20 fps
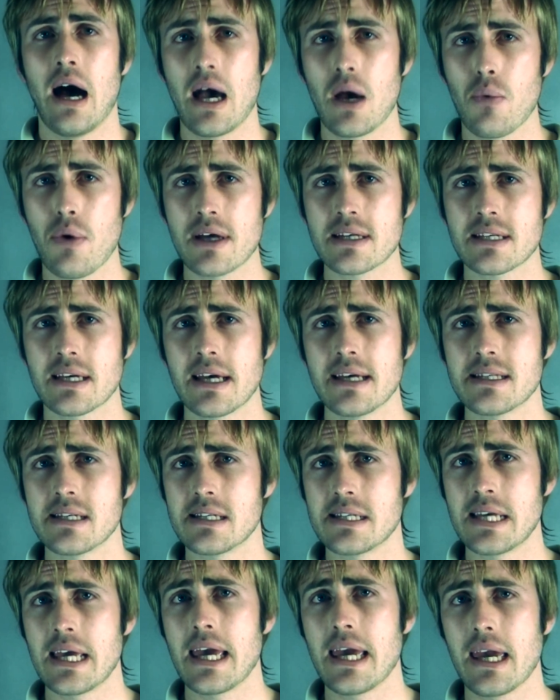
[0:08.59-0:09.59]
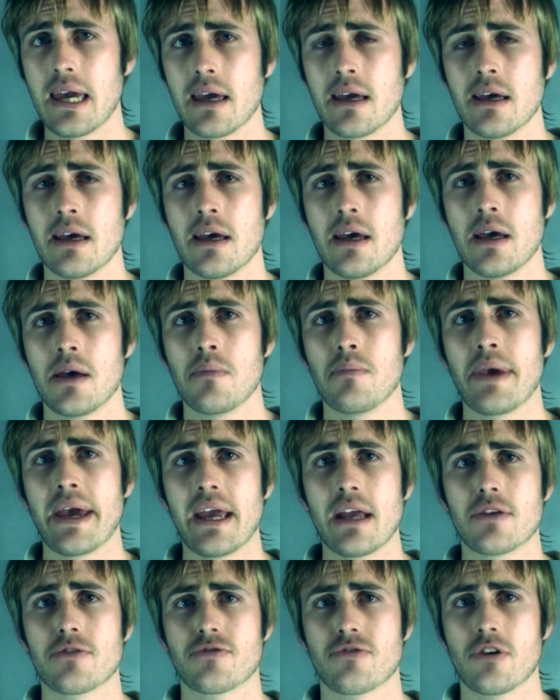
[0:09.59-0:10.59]
Ayahuasca is a tea
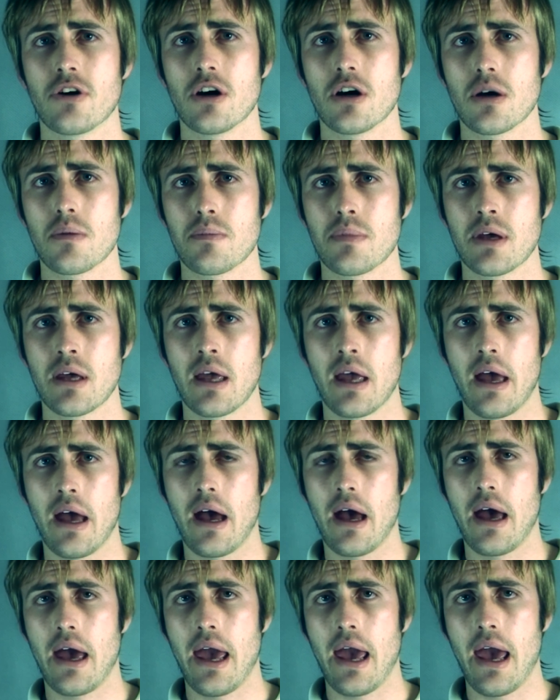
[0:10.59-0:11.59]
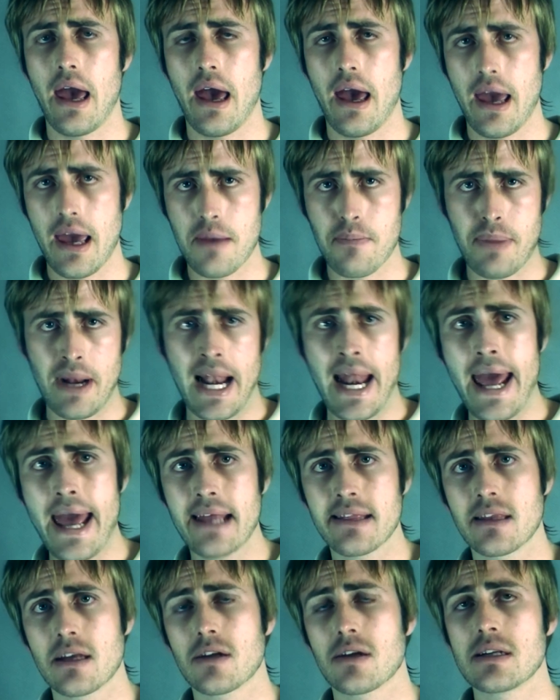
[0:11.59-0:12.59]
made from a
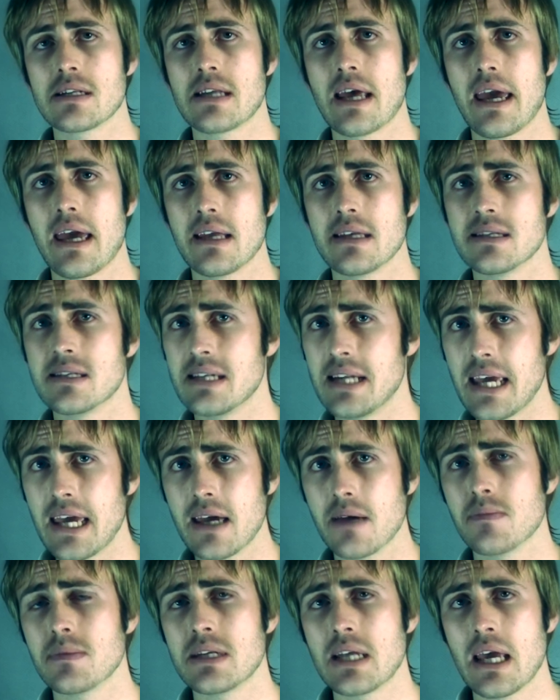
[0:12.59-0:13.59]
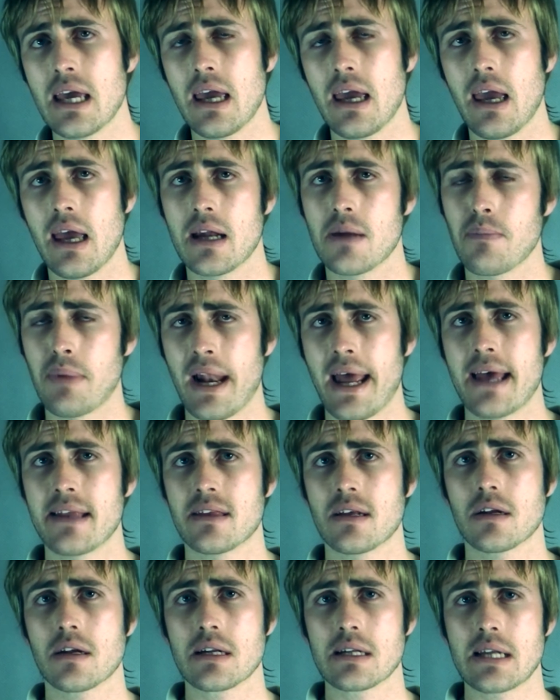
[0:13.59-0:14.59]
plant that contains DMT and a
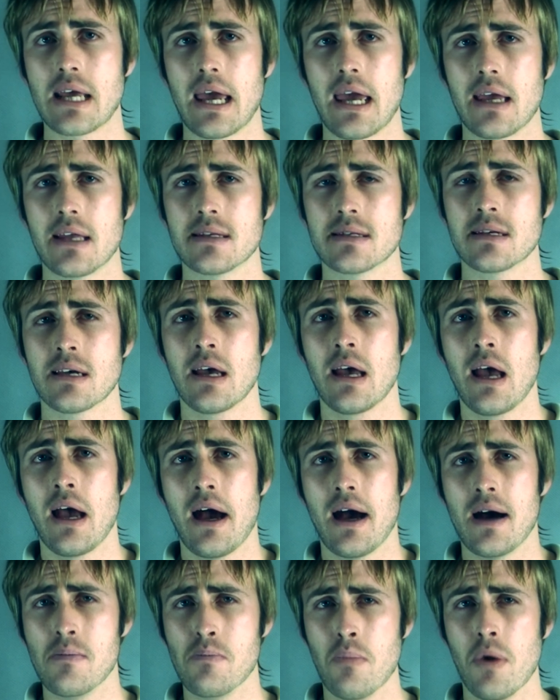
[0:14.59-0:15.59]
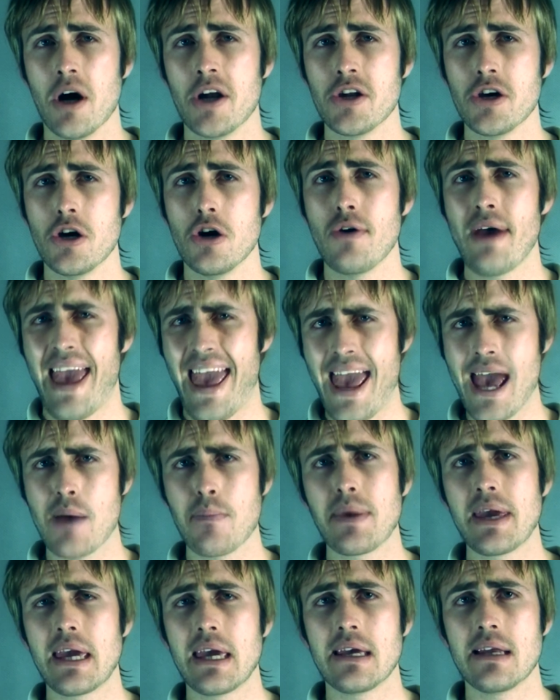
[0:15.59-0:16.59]
plant that contains a
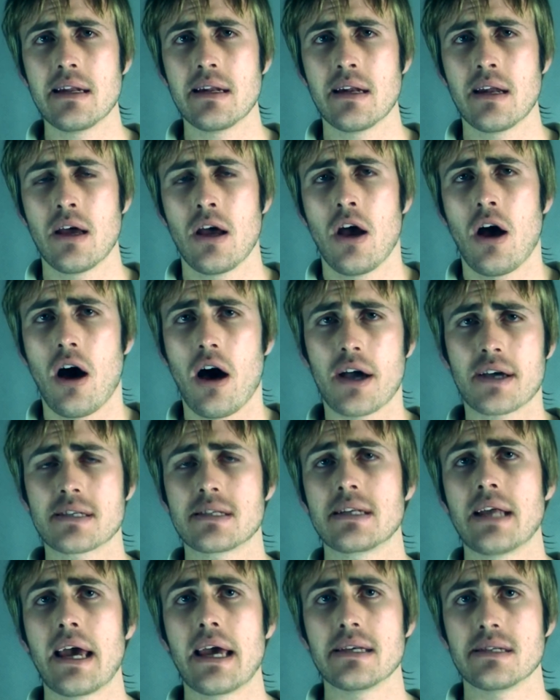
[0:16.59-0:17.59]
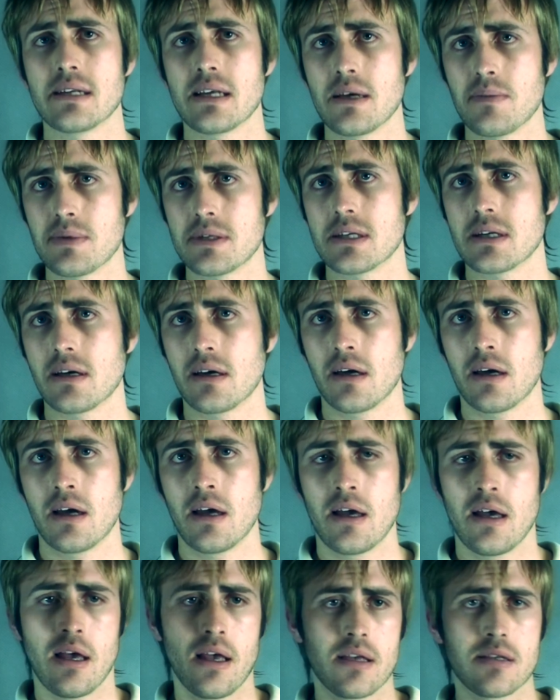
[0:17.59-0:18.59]
monoamine oxidase inhibitor.
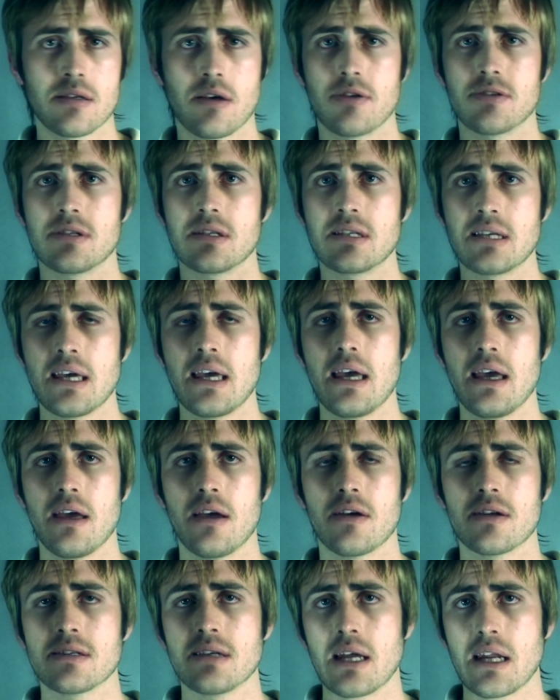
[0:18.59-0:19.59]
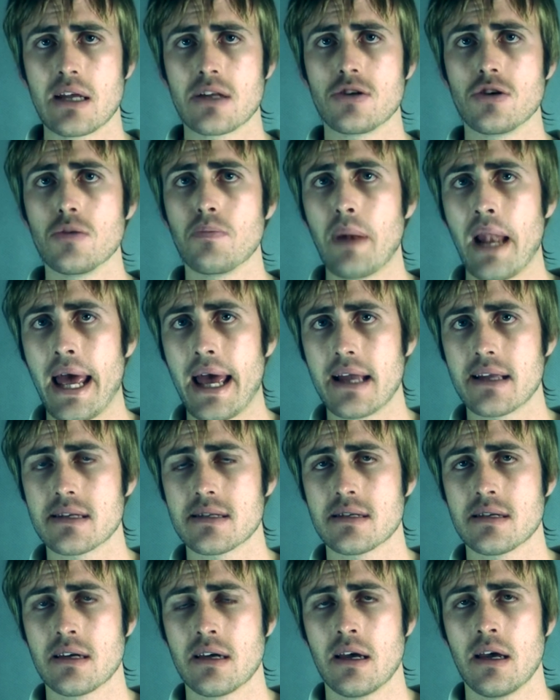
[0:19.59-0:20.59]
So it's a tea containing two
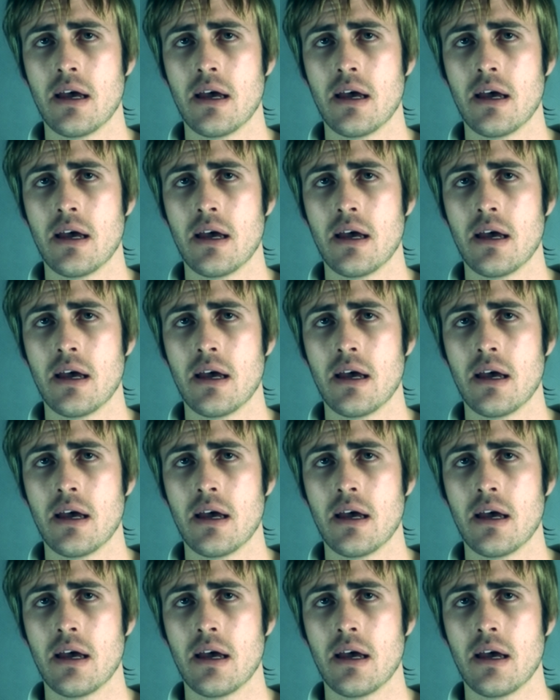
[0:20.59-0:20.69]
plants.